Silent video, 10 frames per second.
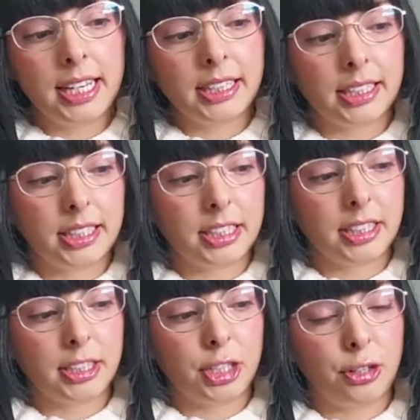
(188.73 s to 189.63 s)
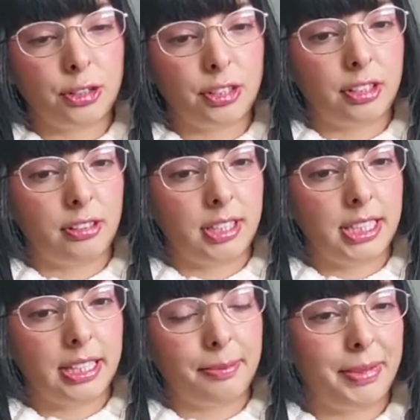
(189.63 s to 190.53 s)
that it's not
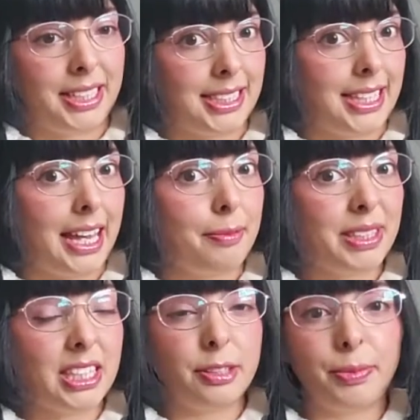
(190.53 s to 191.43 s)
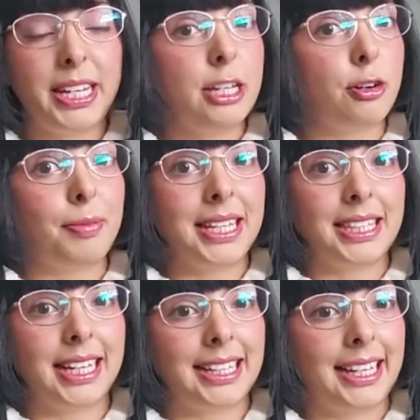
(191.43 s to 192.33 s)
Lolita per se, but it's very
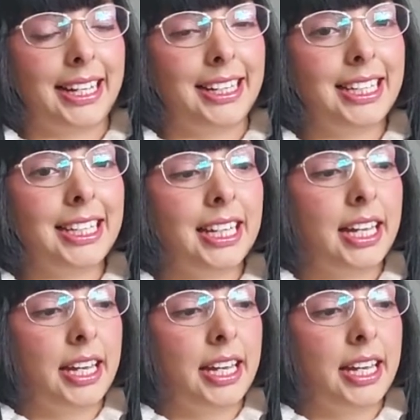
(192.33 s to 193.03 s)
romantic and girly.